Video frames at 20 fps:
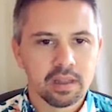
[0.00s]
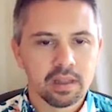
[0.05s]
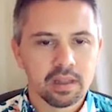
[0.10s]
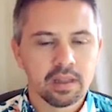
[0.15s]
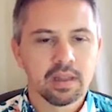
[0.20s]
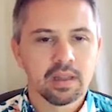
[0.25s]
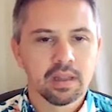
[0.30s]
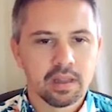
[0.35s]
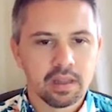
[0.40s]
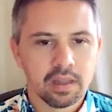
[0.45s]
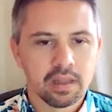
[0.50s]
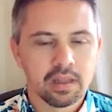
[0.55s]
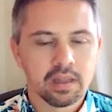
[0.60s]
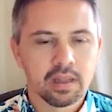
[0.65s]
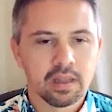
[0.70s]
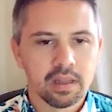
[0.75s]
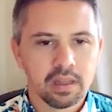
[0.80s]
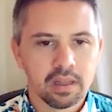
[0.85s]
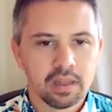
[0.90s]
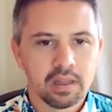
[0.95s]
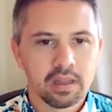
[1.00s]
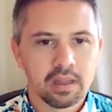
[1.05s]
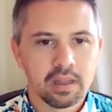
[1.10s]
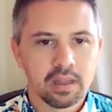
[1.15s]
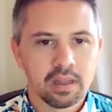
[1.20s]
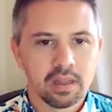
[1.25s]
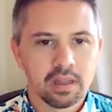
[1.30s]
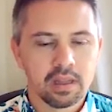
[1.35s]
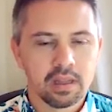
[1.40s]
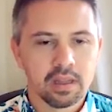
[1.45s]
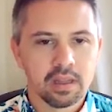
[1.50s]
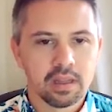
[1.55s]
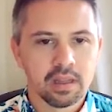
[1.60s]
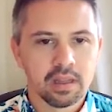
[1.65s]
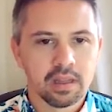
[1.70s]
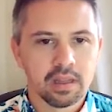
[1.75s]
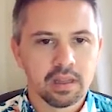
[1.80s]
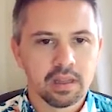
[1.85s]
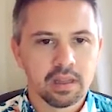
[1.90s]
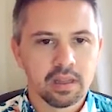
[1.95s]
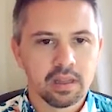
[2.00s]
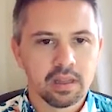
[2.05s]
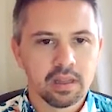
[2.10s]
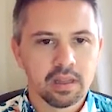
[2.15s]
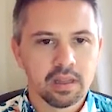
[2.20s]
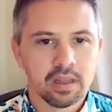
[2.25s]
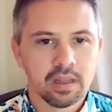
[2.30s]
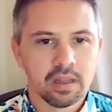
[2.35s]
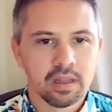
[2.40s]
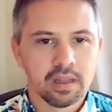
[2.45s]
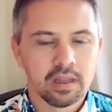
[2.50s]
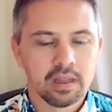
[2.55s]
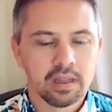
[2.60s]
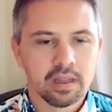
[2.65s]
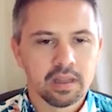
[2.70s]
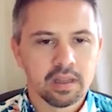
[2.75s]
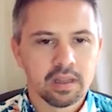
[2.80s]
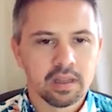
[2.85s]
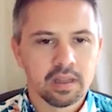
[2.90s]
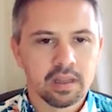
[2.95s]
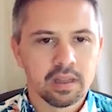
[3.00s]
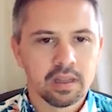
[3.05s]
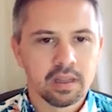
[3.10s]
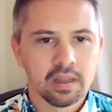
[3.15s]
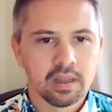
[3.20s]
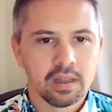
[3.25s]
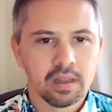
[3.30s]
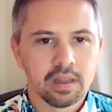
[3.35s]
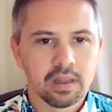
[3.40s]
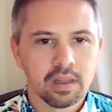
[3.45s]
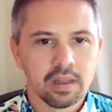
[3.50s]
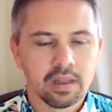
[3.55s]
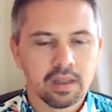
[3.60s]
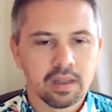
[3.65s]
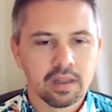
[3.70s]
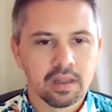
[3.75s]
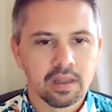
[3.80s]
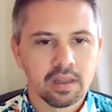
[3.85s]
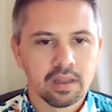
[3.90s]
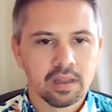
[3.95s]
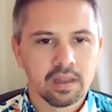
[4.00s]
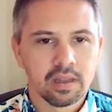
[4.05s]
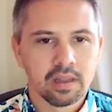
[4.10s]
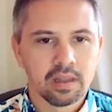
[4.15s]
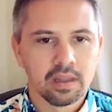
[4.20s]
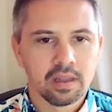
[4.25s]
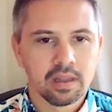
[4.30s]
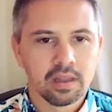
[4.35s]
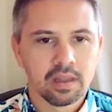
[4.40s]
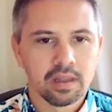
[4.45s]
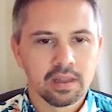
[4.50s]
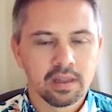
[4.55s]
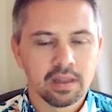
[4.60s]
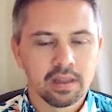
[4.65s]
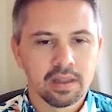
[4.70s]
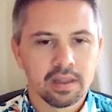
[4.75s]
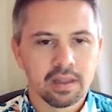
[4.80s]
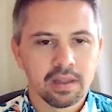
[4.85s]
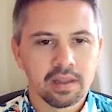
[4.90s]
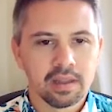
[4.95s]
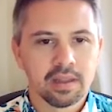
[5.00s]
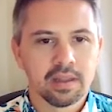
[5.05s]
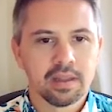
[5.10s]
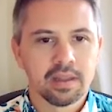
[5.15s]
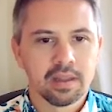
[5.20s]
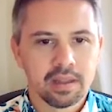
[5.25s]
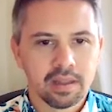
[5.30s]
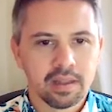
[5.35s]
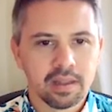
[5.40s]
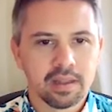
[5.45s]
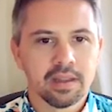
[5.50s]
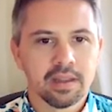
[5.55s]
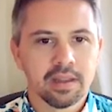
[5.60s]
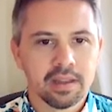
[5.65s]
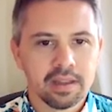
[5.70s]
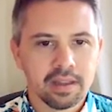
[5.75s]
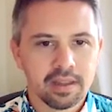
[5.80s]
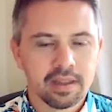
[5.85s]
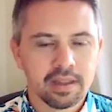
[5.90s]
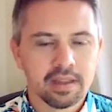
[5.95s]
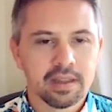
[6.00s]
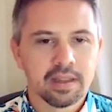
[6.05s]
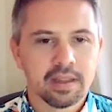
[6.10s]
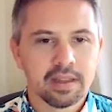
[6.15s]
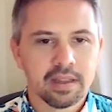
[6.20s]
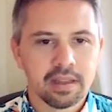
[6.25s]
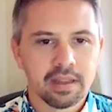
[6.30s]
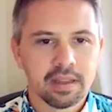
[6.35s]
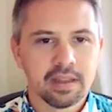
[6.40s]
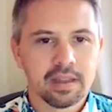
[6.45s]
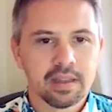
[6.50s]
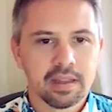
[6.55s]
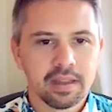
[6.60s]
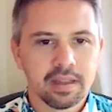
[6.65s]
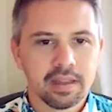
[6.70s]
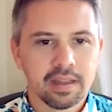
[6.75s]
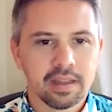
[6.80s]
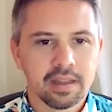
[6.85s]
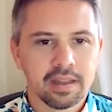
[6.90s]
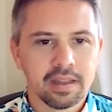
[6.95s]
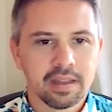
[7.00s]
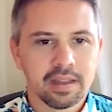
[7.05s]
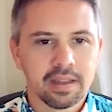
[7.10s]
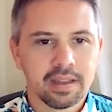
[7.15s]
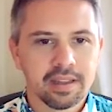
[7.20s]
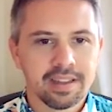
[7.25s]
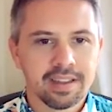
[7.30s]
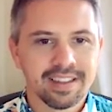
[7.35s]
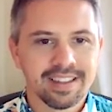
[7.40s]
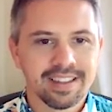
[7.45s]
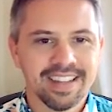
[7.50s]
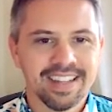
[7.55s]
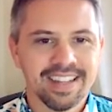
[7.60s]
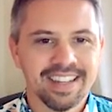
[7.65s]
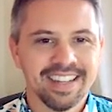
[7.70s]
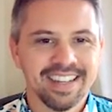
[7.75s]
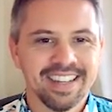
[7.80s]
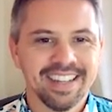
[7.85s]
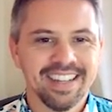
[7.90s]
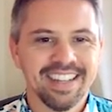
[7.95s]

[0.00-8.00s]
[no speech]